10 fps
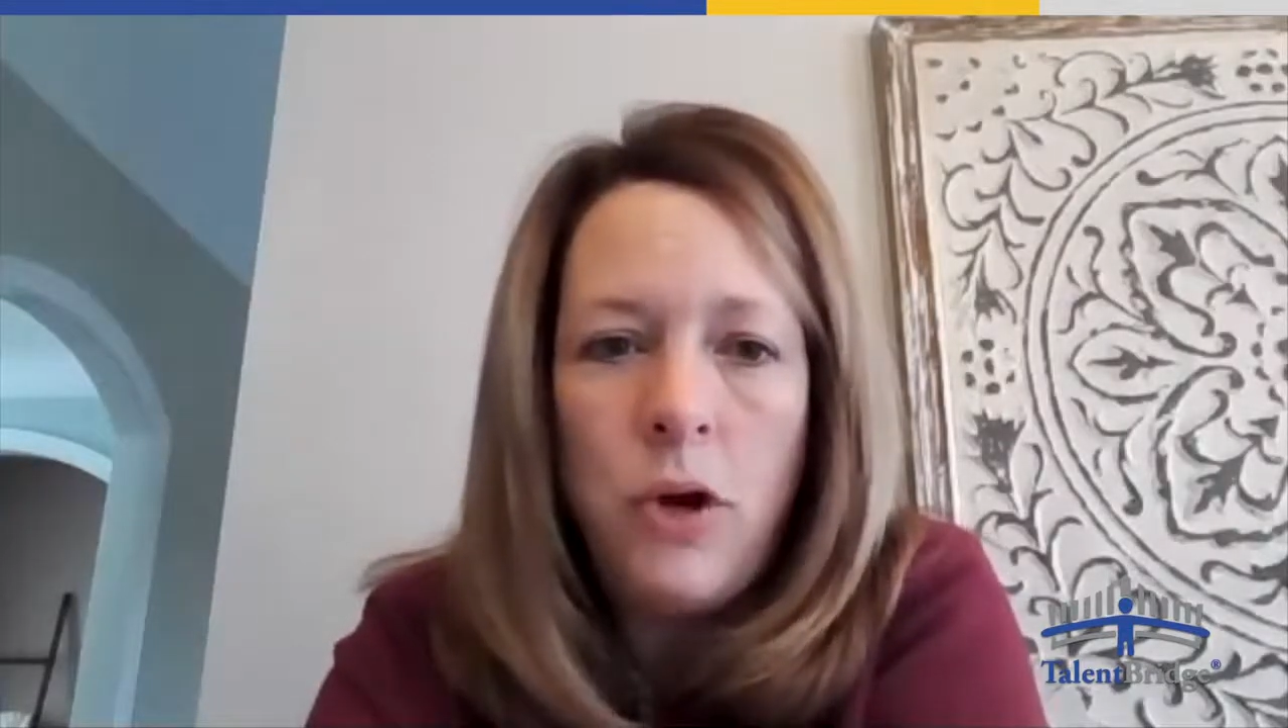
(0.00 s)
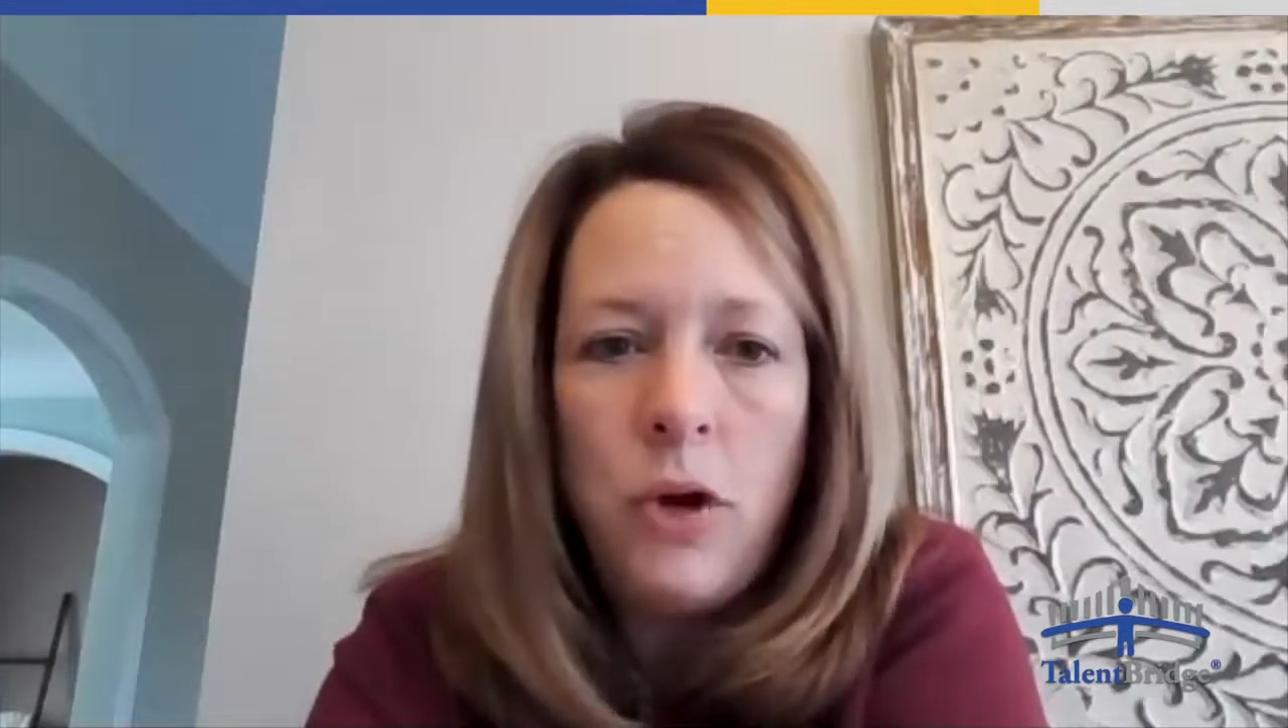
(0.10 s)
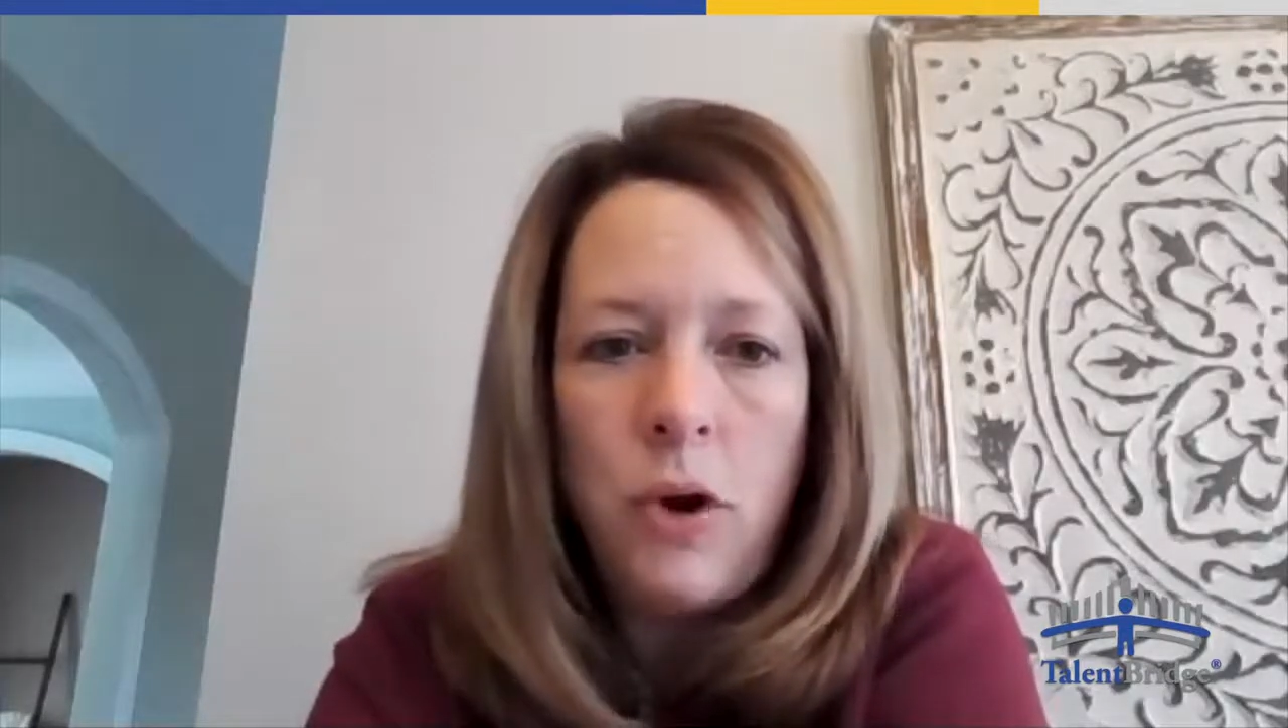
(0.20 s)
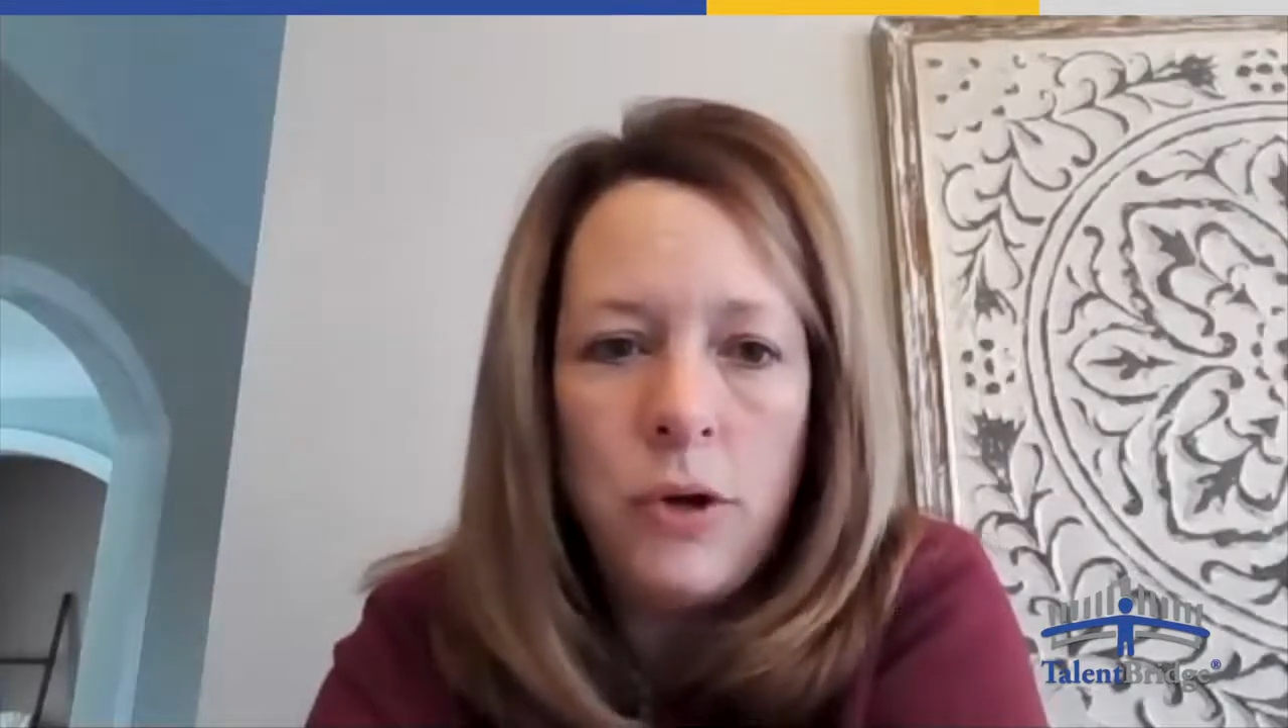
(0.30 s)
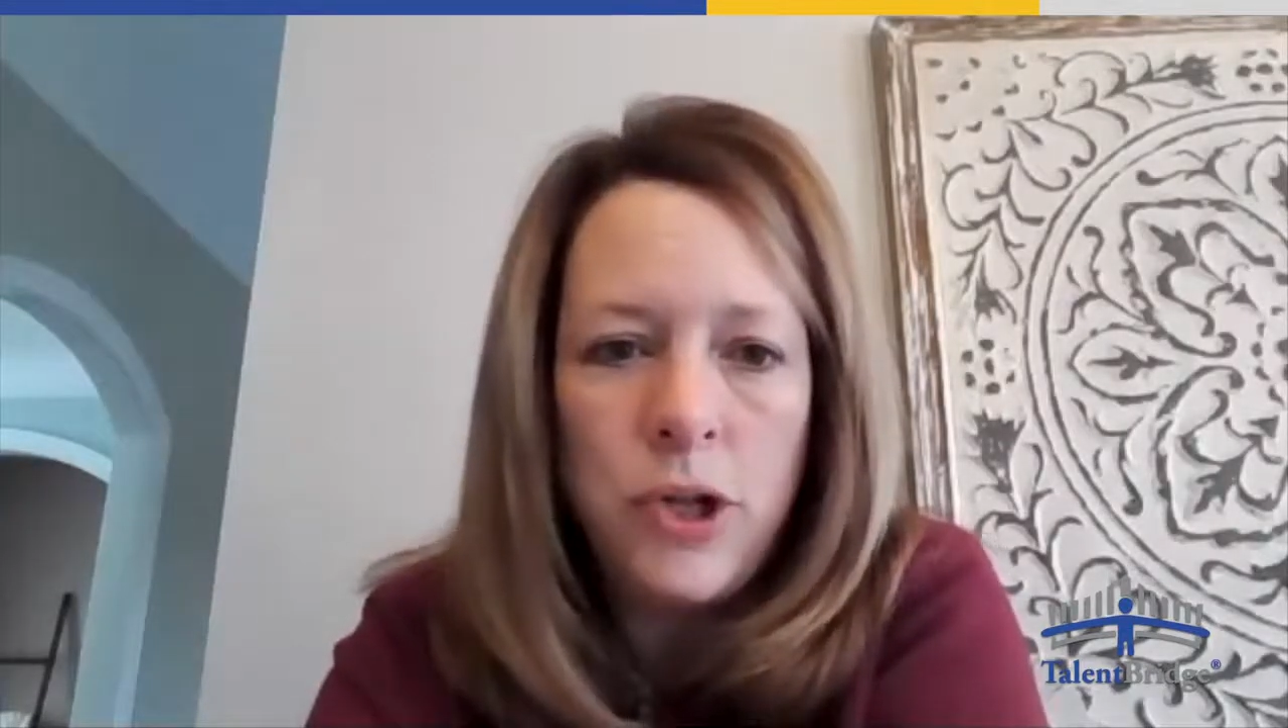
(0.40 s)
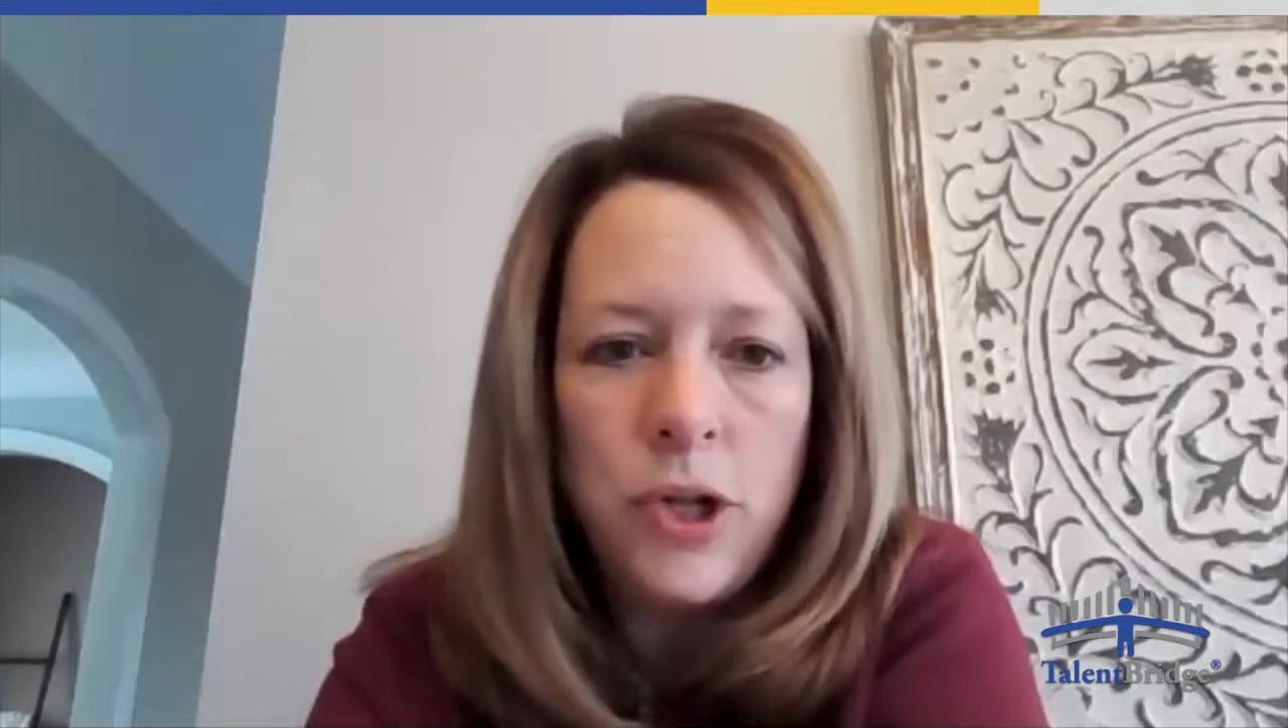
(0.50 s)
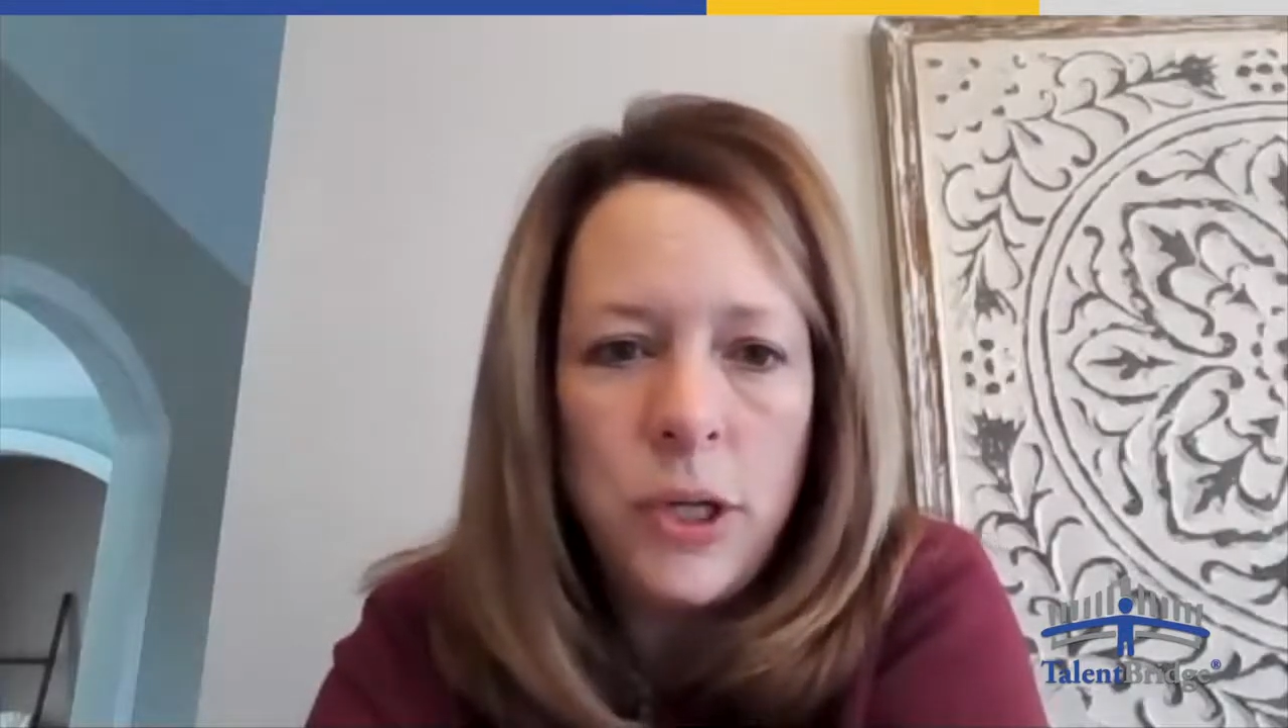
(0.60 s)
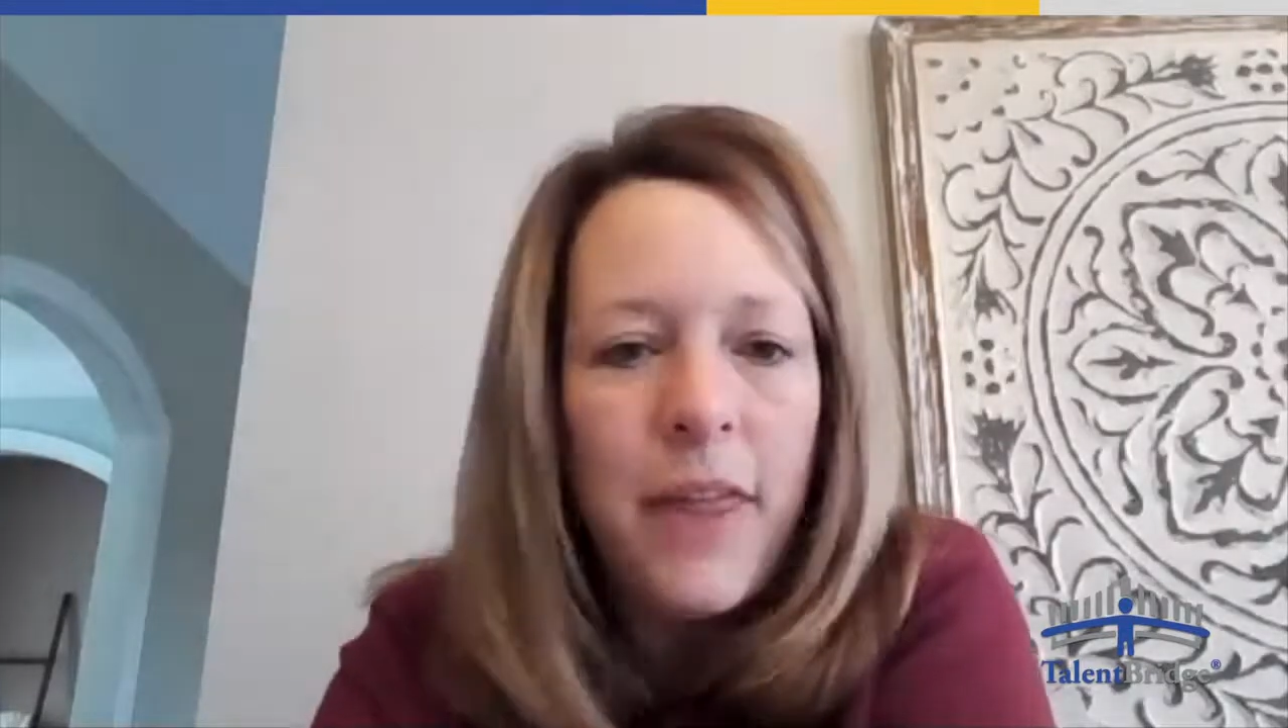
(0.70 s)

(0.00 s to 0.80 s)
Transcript: culture.